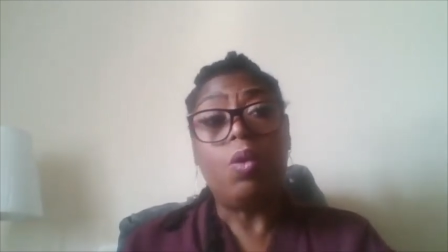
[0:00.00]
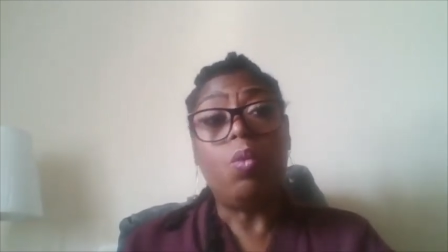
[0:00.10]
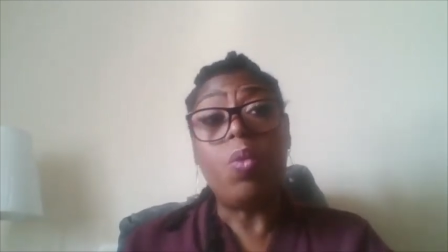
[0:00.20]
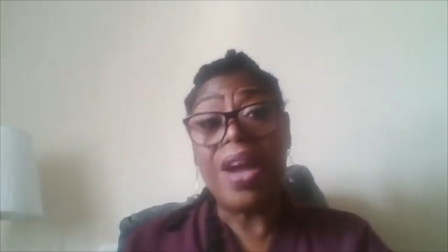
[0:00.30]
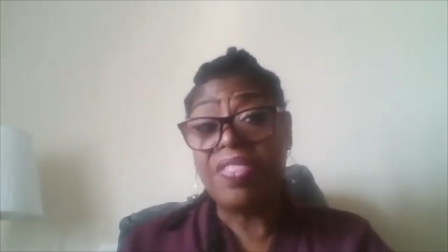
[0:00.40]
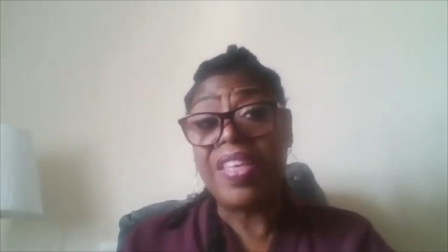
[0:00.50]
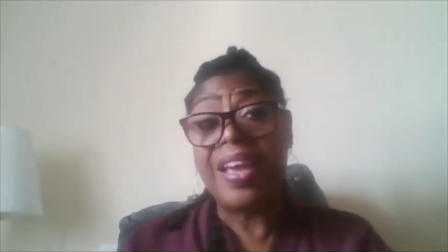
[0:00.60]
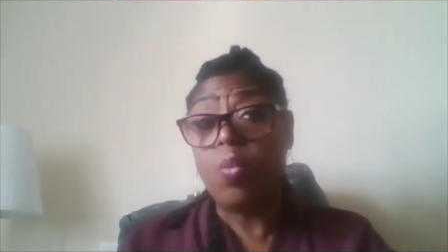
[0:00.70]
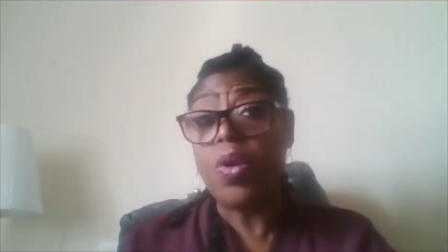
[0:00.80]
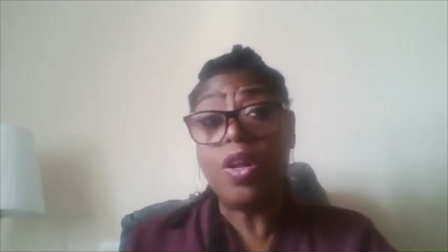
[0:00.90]
Where there
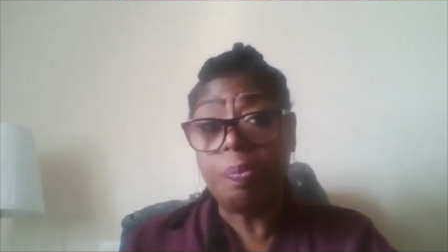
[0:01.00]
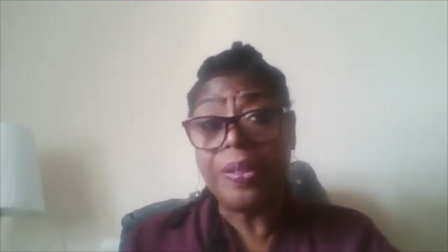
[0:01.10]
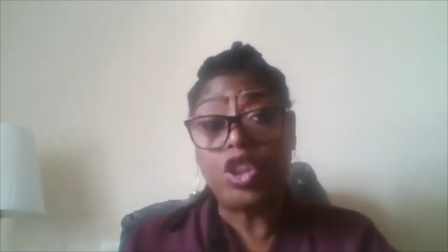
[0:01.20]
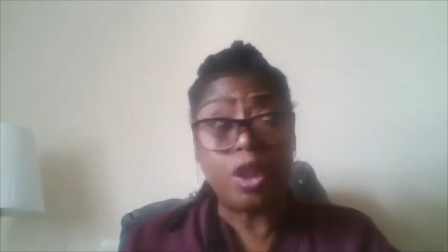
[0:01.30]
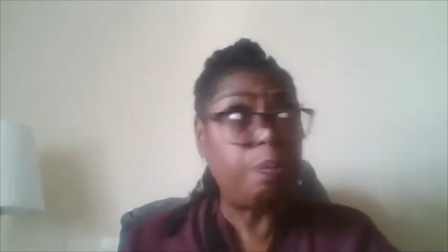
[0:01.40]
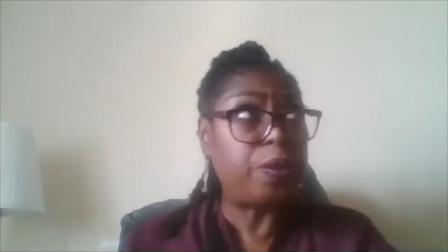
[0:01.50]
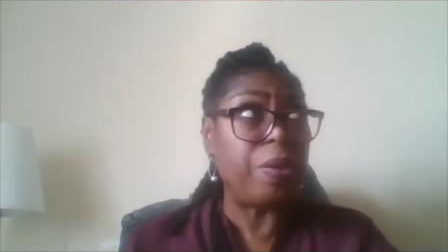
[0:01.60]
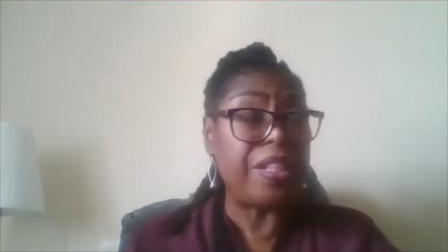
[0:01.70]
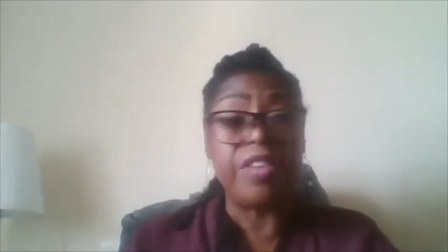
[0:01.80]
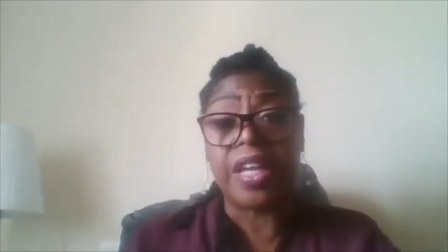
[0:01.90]
will be jobs, where
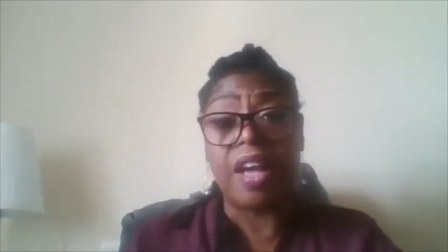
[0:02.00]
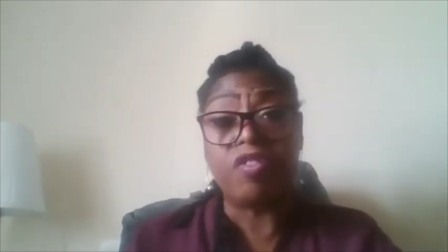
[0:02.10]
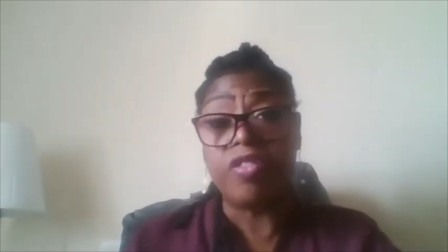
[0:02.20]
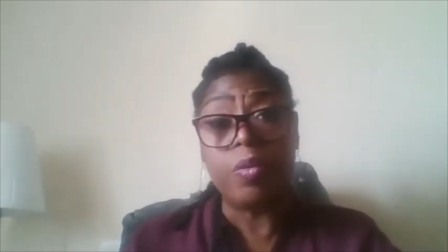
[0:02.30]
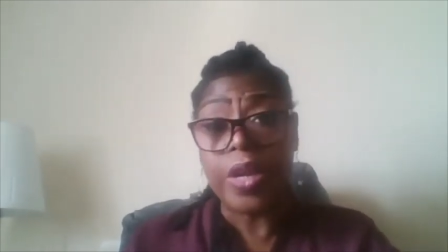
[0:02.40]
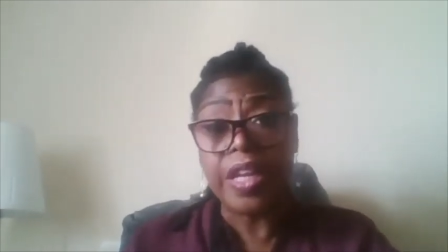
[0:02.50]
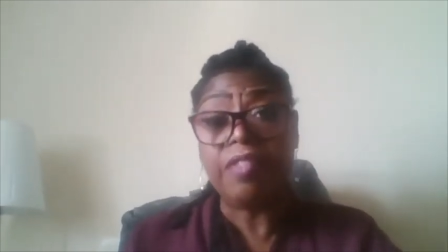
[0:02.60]
the recovery really,